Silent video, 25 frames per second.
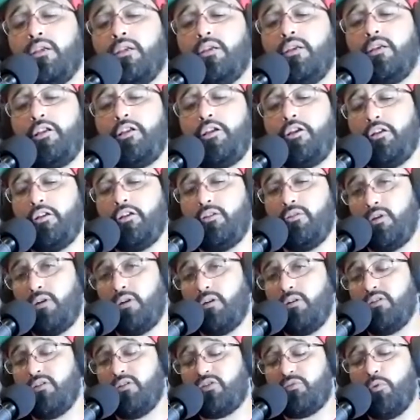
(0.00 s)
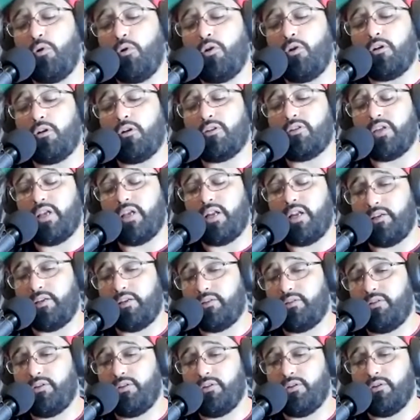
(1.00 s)
And you could do it in the smaller
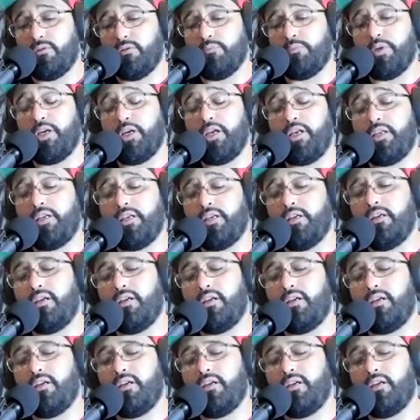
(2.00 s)
settings too, but